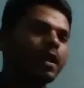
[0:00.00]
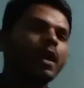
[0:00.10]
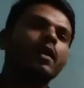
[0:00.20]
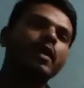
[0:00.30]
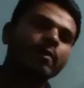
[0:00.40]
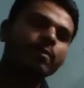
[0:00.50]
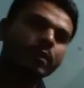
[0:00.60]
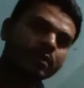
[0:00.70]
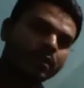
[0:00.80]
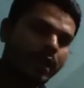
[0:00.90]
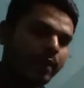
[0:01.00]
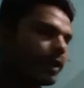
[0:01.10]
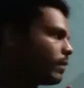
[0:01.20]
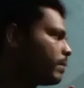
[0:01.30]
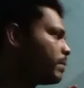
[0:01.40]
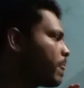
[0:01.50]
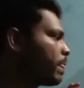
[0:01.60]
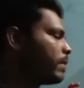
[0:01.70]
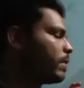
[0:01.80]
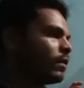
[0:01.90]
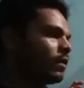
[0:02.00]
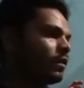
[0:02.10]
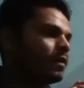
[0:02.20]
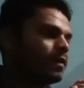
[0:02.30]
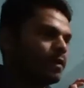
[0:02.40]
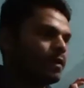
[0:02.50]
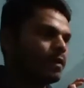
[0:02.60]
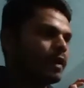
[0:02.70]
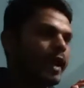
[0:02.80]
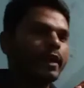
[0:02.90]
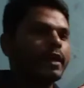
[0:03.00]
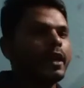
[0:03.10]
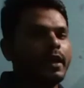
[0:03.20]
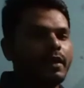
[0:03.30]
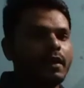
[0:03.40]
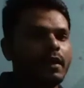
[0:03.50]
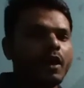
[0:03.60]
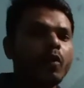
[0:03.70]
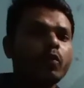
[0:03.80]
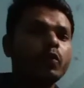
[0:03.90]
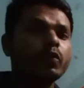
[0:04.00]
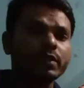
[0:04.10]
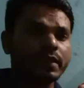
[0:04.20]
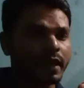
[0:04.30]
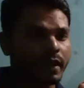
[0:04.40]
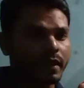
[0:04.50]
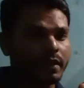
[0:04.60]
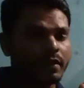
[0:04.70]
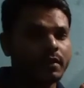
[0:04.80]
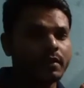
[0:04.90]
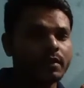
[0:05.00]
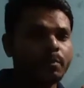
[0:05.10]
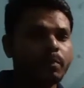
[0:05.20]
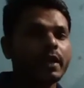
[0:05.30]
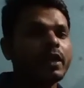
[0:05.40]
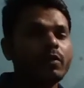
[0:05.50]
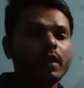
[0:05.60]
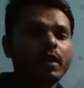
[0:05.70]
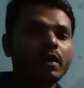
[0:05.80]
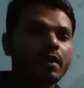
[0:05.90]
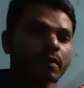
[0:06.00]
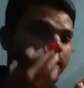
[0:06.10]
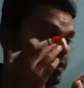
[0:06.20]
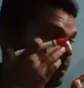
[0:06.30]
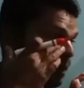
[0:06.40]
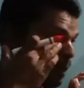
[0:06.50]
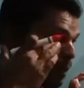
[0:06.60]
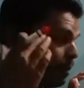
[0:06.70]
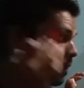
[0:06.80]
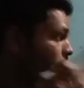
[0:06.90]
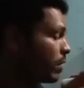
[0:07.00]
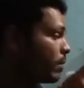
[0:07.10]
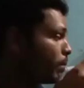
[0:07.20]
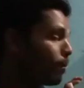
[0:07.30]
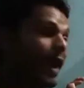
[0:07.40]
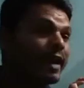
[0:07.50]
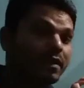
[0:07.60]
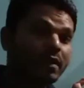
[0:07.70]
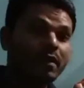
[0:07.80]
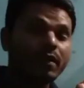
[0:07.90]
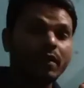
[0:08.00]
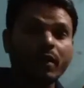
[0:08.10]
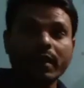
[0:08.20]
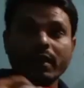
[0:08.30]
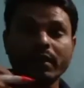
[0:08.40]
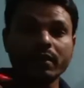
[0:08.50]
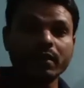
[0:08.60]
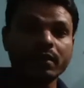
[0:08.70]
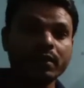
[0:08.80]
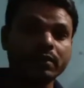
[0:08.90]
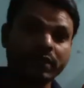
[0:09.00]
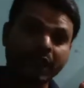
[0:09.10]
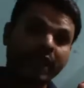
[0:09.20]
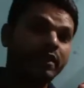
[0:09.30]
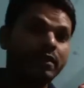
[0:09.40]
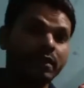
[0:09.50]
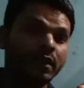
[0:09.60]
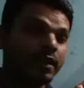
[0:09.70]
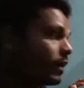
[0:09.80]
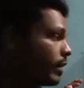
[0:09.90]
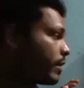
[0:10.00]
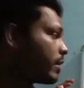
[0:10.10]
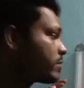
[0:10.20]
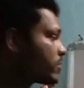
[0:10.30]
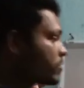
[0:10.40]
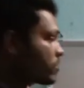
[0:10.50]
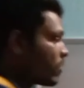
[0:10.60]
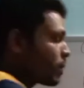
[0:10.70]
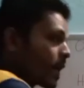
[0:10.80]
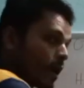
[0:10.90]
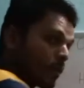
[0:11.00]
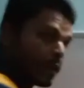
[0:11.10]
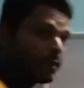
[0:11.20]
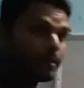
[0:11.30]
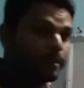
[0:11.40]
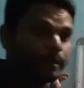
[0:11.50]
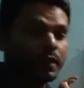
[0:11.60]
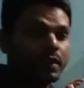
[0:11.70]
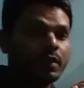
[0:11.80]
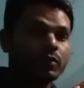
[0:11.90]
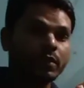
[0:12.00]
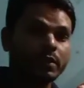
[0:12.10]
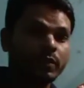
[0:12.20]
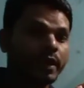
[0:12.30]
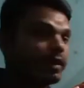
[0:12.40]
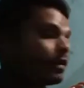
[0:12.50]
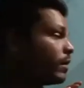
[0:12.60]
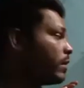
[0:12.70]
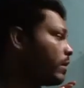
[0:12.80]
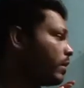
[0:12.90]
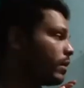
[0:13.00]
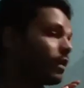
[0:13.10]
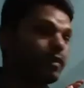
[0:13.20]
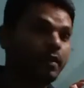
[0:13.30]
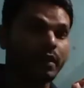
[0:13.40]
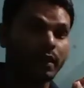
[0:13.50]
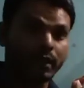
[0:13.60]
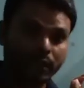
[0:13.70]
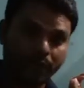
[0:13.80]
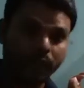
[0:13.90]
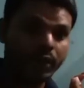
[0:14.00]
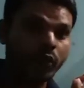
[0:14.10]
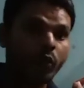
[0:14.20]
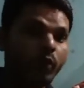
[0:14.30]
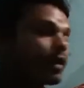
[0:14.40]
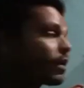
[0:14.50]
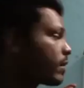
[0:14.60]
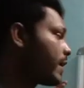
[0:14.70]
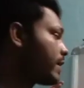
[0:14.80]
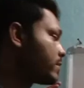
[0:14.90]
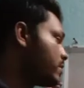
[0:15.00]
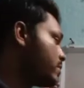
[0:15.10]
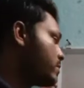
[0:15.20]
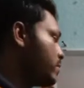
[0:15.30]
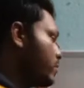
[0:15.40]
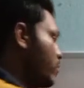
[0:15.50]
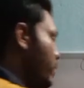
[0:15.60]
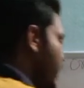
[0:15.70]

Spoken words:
are carbons? I mean, directly how to say the particular matter or a thing consists of carbon. So that's why in your lower classes you might